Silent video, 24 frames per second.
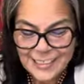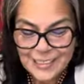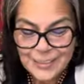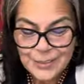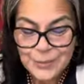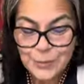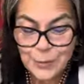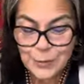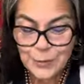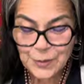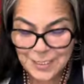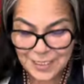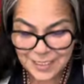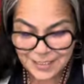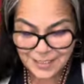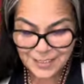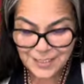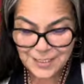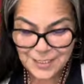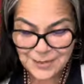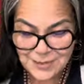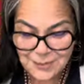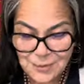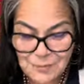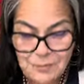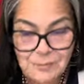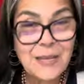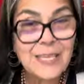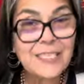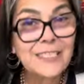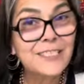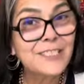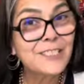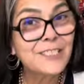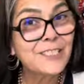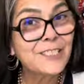So let's see what
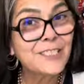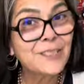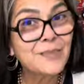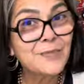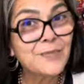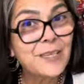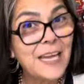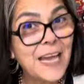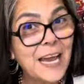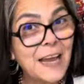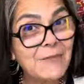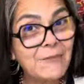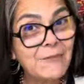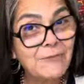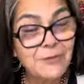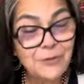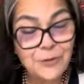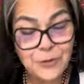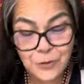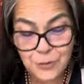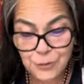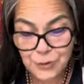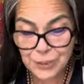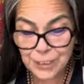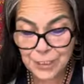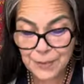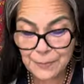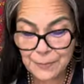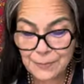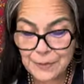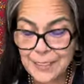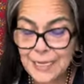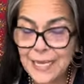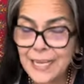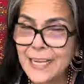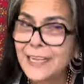messages we have for you,
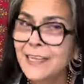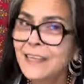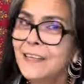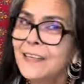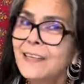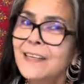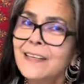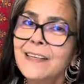Gemini.